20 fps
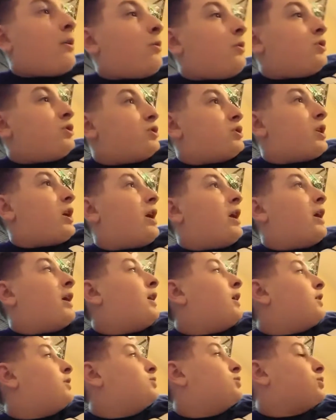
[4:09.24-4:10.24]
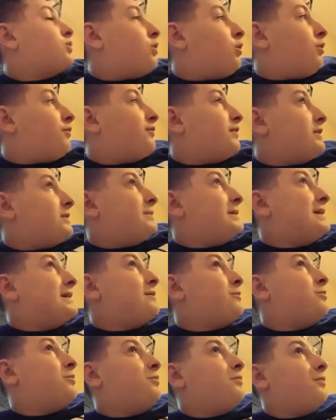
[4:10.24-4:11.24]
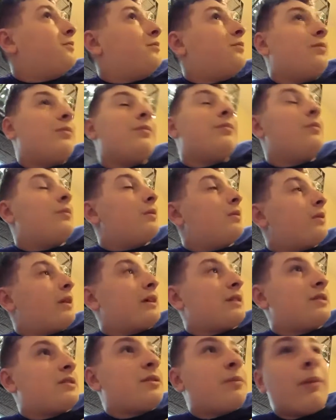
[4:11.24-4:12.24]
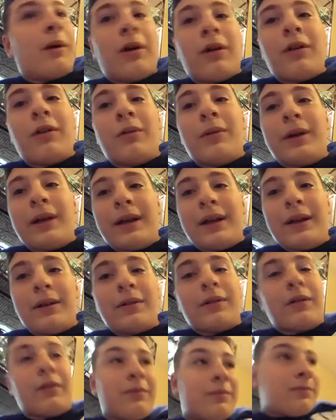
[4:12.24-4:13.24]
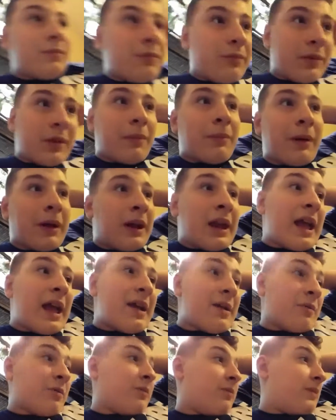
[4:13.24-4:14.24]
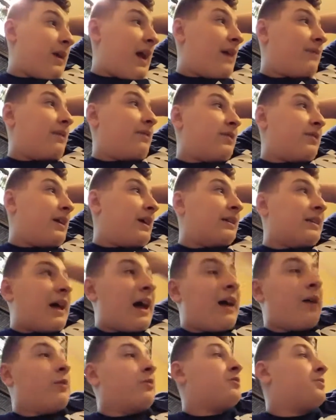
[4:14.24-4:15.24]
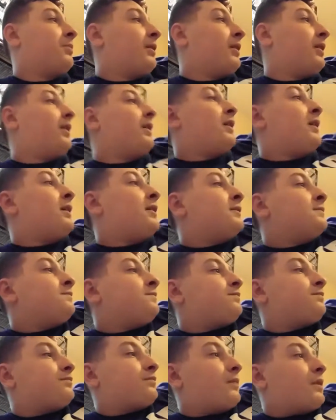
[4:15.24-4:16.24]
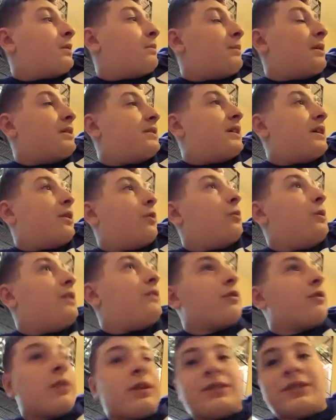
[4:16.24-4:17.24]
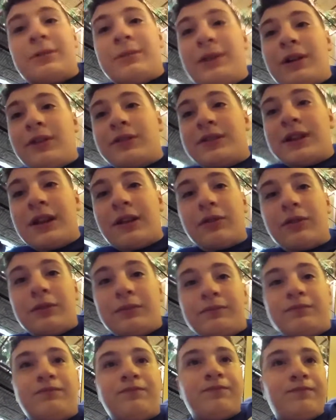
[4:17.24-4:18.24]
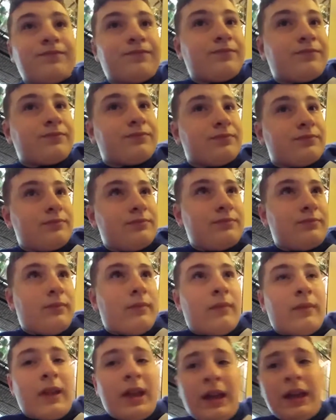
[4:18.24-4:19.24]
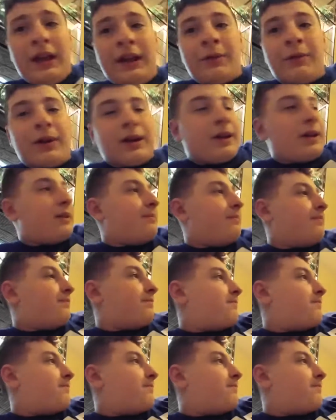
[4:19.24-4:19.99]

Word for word: which should hopefully be like tomorrow or well Monday. We'll have everything in the house, but it may take a week for us to be all settled. Anyway,